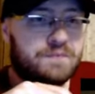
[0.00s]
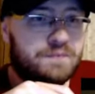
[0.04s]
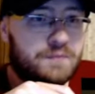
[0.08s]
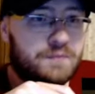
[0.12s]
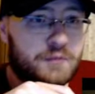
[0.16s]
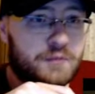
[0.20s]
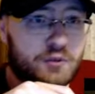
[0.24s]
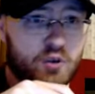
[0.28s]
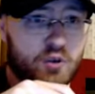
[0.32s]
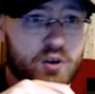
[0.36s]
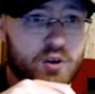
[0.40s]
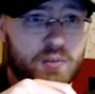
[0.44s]

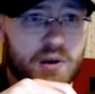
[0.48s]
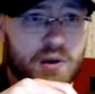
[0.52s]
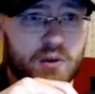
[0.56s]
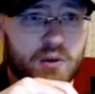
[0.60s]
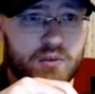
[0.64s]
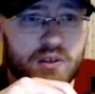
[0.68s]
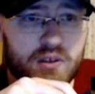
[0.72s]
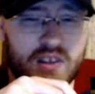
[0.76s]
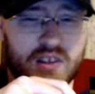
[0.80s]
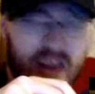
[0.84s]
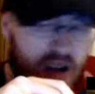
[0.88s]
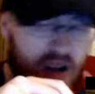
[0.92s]
Sorry about
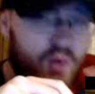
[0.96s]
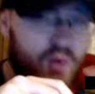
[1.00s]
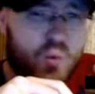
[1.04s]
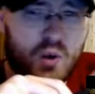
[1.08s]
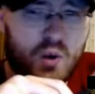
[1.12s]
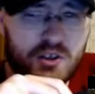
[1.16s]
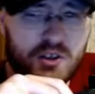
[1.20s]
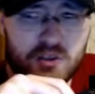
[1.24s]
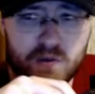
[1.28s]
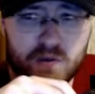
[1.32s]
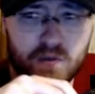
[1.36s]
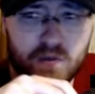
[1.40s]
that. Oh,
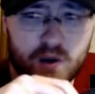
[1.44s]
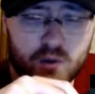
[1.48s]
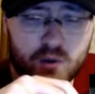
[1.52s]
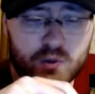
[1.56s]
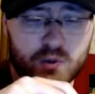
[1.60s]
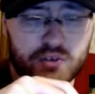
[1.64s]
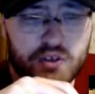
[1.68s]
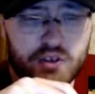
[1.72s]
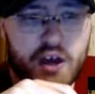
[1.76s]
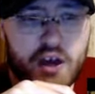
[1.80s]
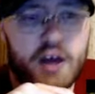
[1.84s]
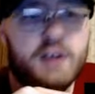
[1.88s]
what the fuck
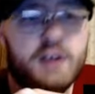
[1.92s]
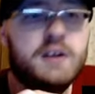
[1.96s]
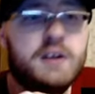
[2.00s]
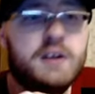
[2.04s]
was that?